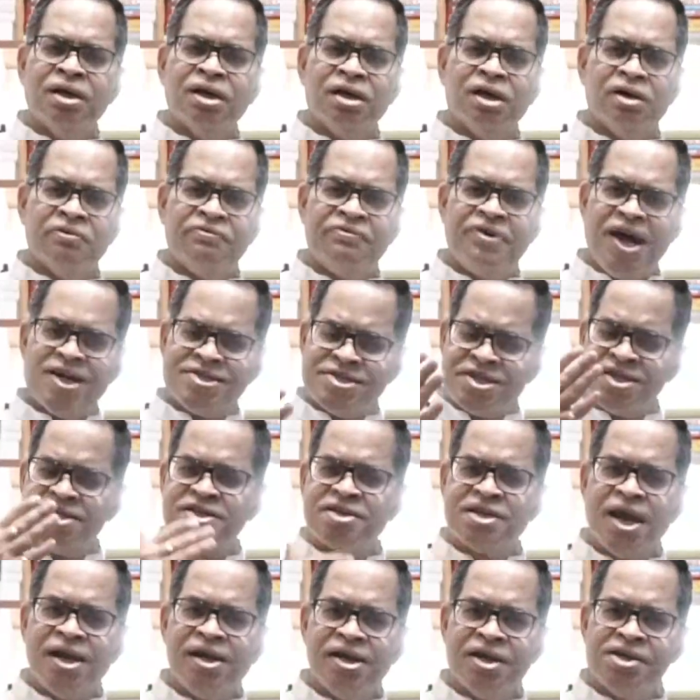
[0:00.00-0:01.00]
uh,
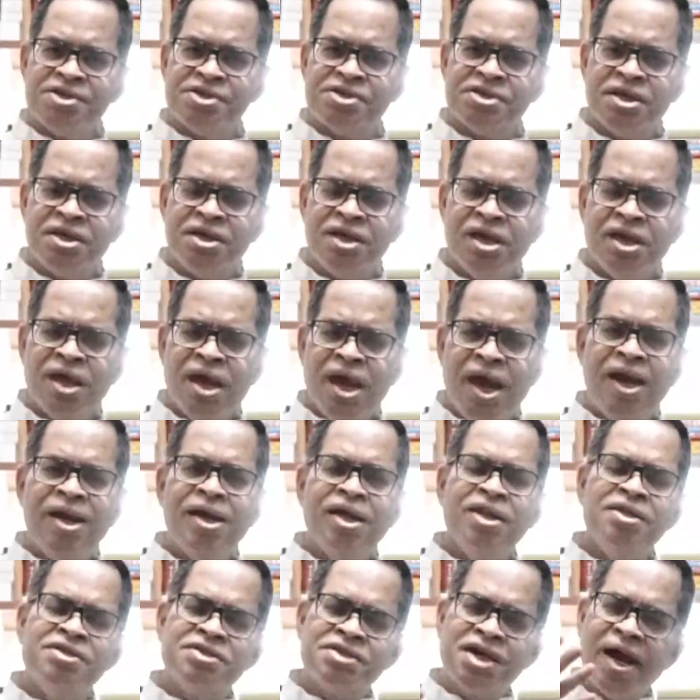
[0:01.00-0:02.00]
fascist tendency,
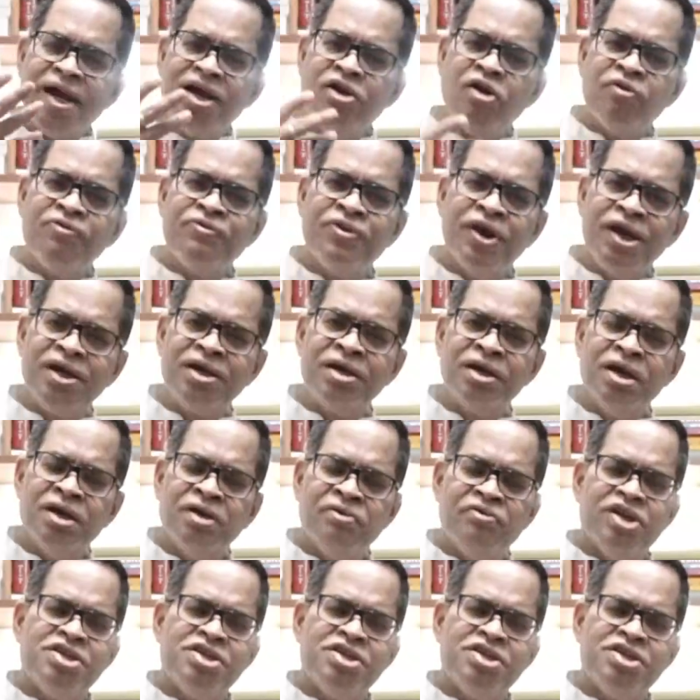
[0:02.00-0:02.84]
and inside of it,